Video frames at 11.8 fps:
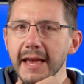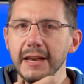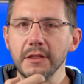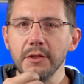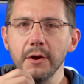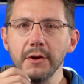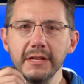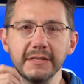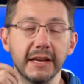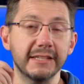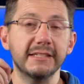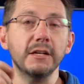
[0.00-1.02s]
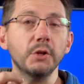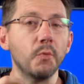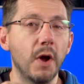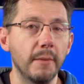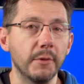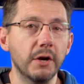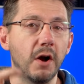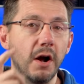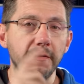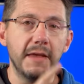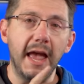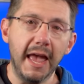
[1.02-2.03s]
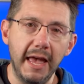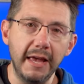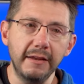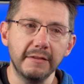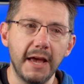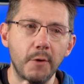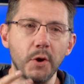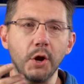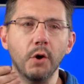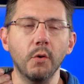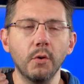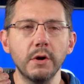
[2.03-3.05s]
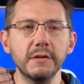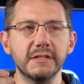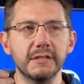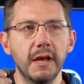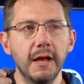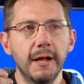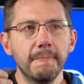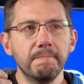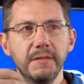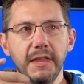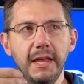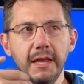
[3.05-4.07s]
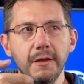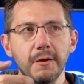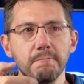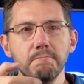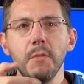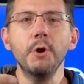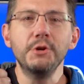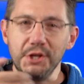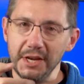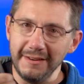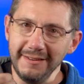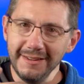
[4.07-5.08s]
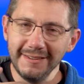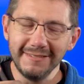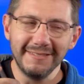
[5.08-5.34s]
then there is an accelerometer on the head that records the motion